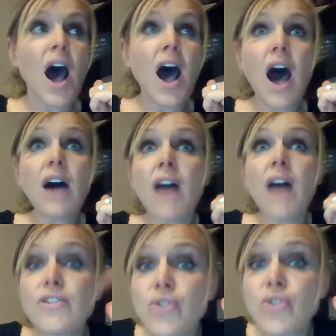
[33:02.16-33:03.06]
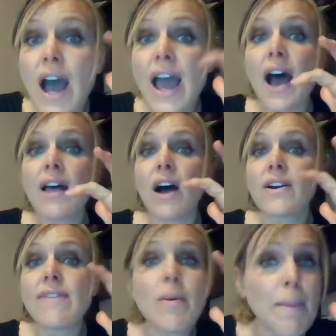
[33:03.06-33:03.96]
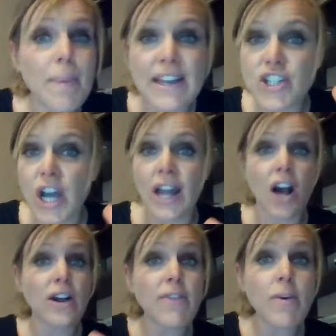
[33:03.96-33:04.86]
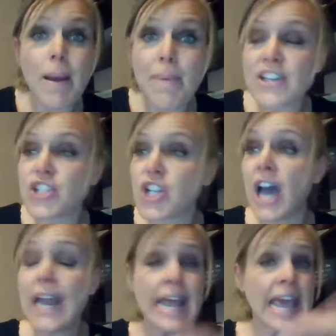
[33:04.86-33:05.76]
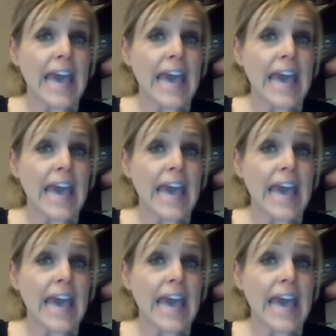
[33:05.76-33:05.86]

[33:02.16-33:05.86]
I'll try. I'll give it my best shot. I'll give it my best shot.